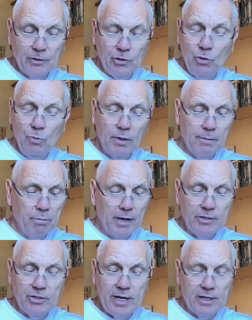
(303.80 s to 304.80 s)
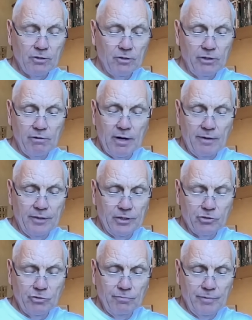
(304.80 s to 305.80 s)
You want to branch out on your own. There's
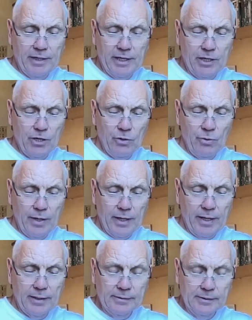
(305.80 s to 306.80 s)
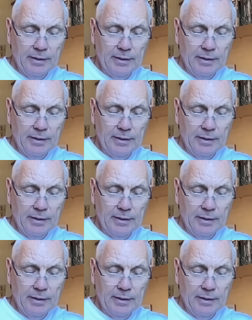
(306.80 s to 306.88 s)
something new here.